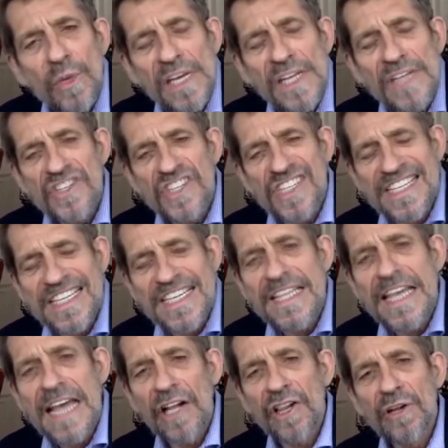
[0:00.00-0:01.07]
could see
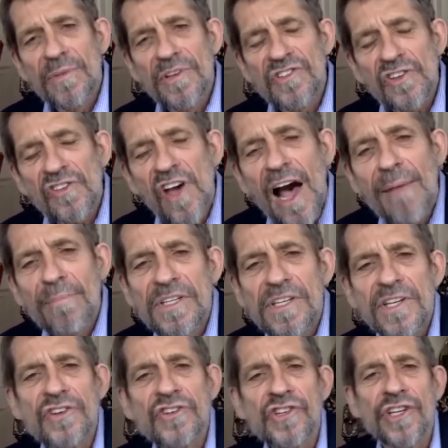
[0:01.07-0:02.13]
the elements of
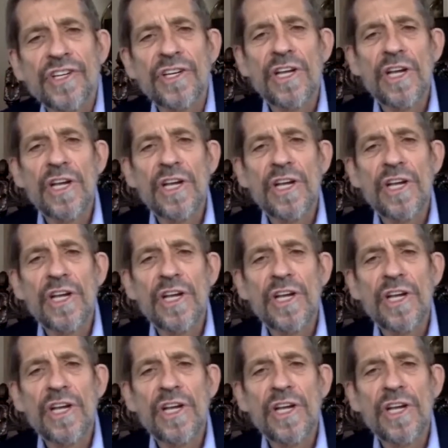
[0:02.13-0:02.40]
competition